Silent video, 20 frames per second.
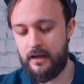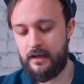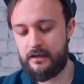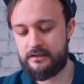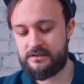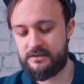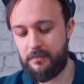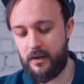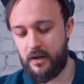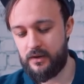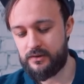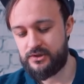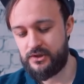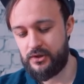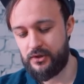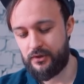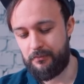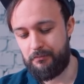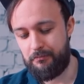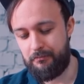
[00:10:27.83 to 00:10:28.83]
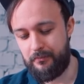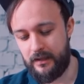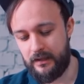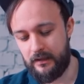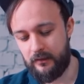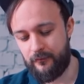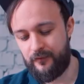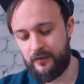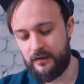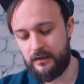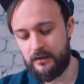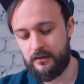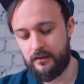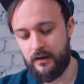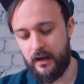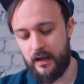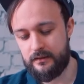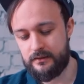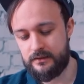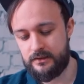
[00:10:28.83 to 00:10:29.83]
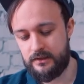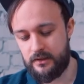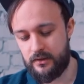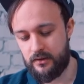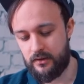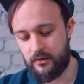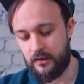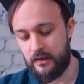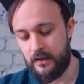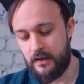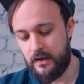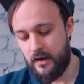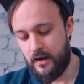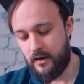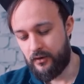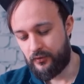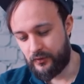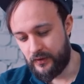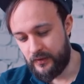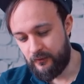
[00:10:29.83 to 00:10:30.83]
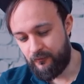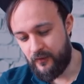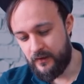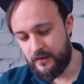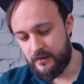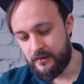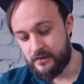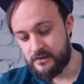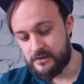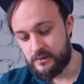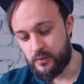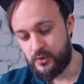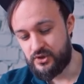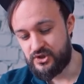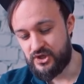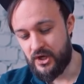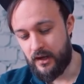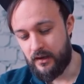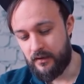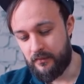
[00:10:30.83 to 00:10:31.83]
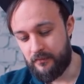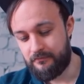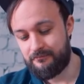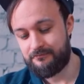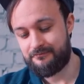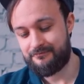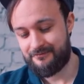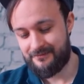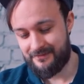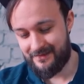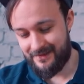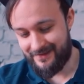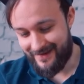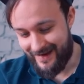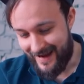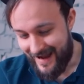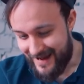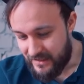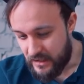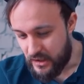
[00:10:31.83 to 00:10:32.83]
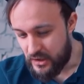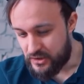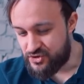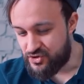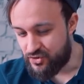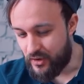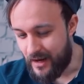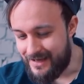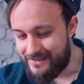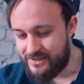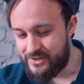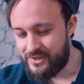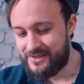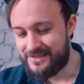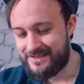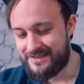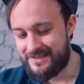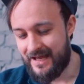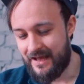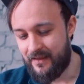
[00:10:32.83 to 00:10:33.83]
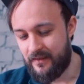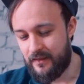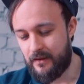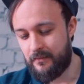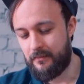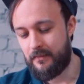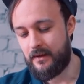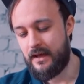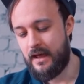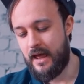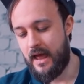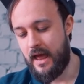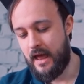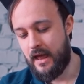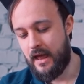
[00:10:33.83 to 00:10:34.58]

It's about your middle finger and your ring fingers, which are kind of, you're trying to extend them